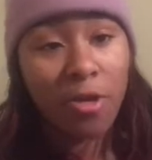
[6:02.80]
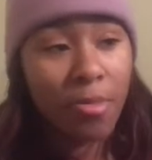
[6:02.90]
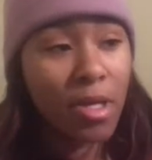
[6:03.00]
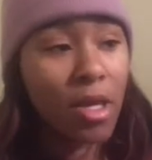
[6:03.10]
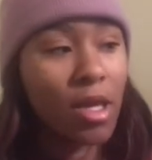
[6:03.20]

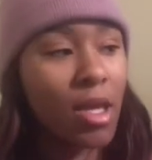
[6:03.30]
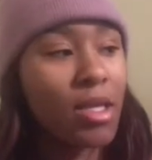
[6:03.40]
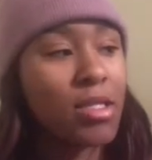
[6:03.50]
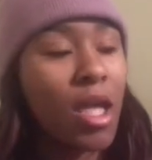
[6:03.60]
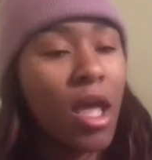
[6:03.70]

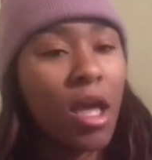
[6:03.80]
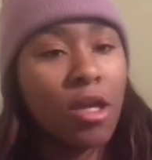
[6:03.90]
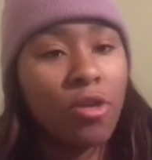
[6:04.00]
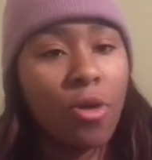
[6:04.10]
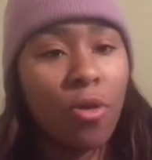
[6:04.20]
because
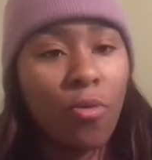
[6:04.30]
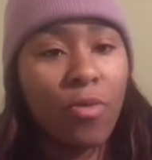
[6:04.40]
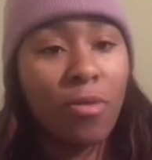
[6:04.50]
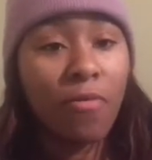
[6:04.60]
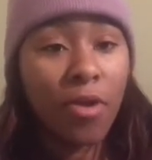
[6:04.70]
you know,
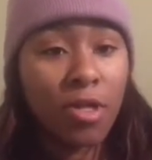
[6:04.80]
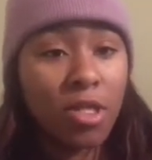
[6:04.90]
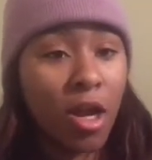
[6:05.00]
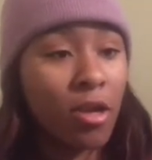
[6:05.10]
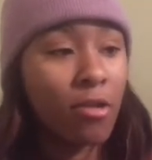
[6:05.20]
when you first
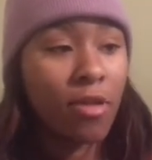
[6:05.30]
start,